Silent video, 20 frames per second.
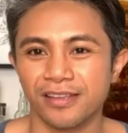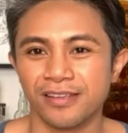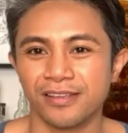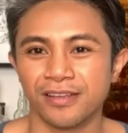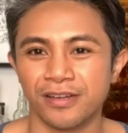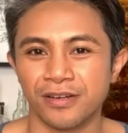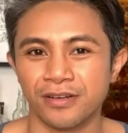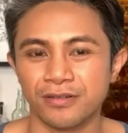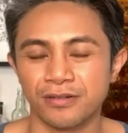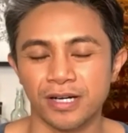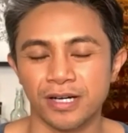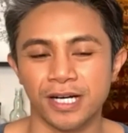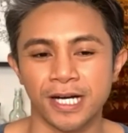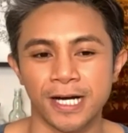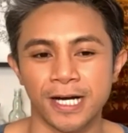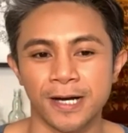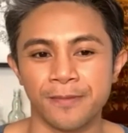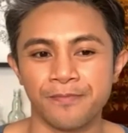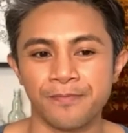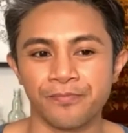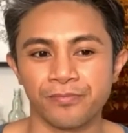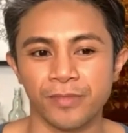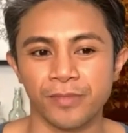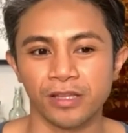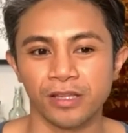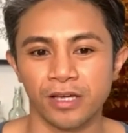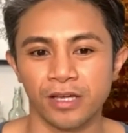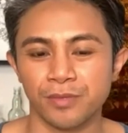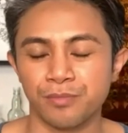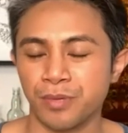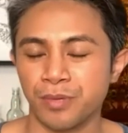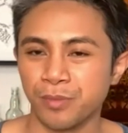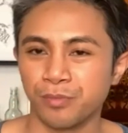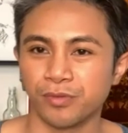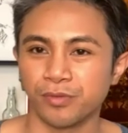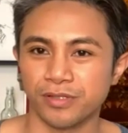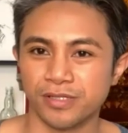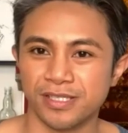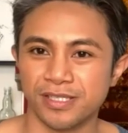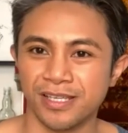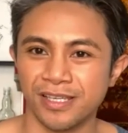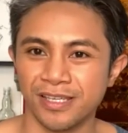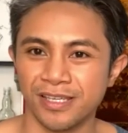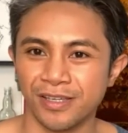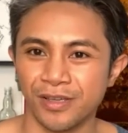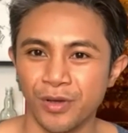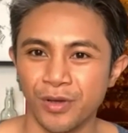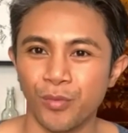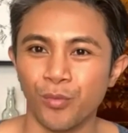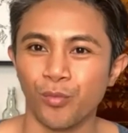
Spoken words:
A lot of people see